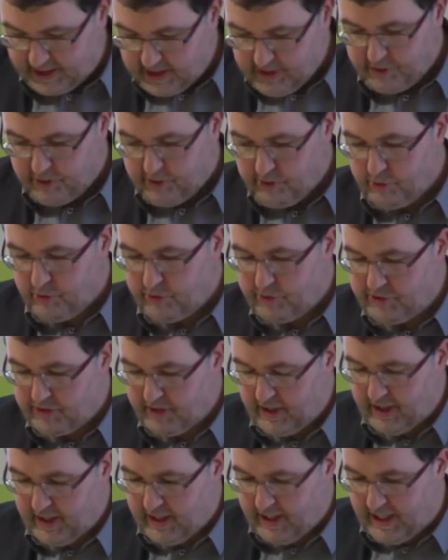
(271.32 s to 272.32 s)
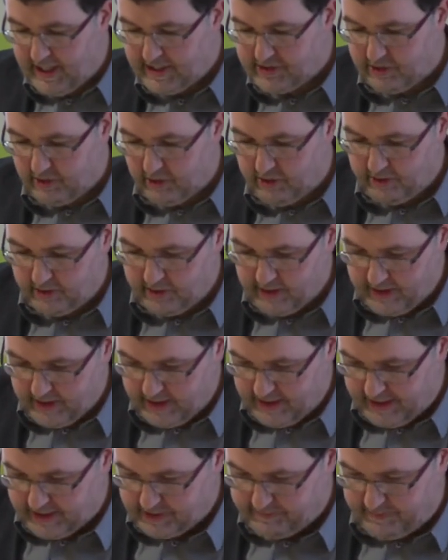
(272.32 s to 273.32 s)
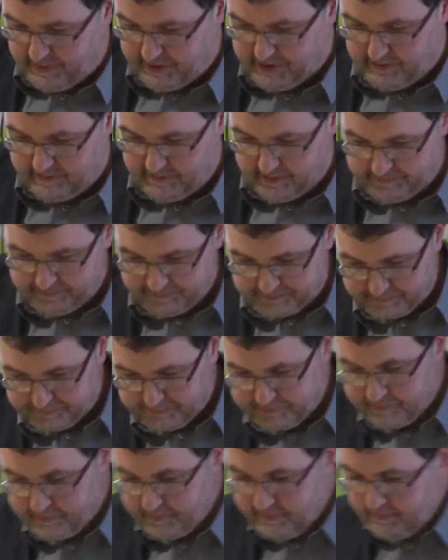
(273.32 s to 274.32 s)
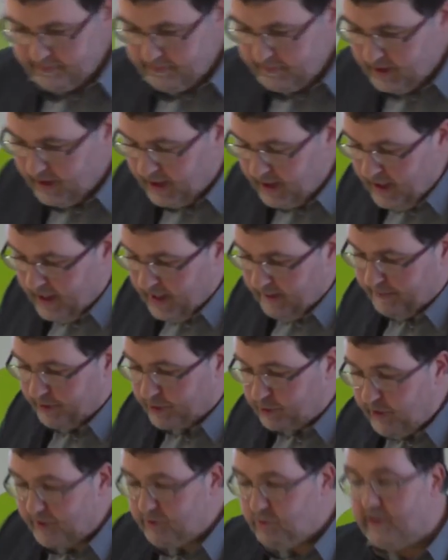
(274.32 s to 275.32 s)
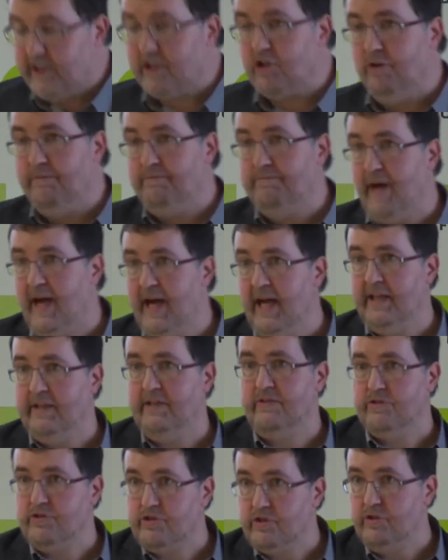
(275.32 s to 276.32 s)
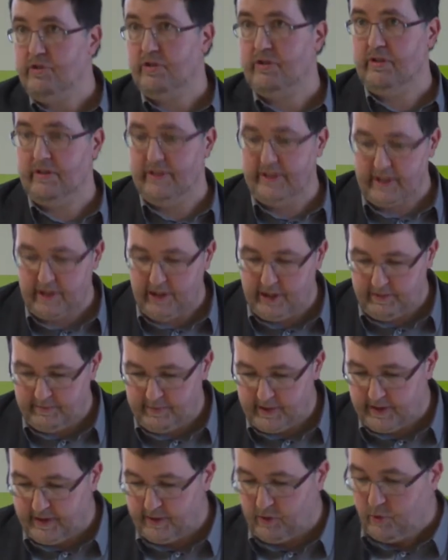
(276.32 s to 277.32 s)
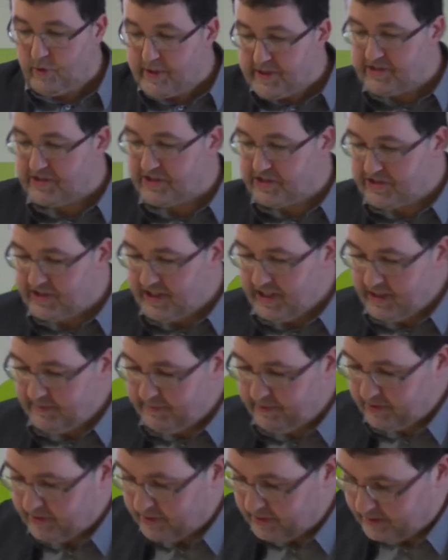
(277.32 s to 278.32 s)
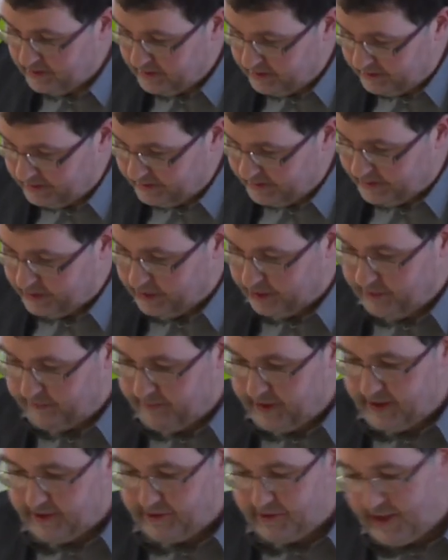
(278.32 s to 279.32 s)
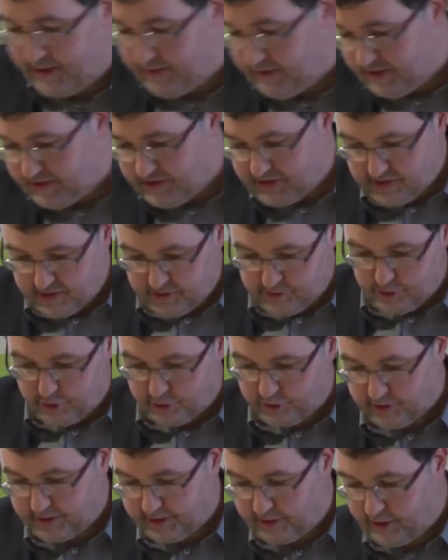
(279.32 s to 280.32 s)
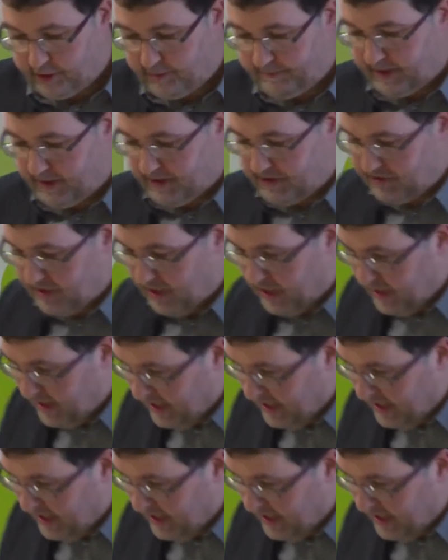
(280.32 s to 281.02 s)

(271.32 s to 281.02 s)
in use as long as possible. But when we combine circular economy with sustainable uh, economy, then this uh, circular economy is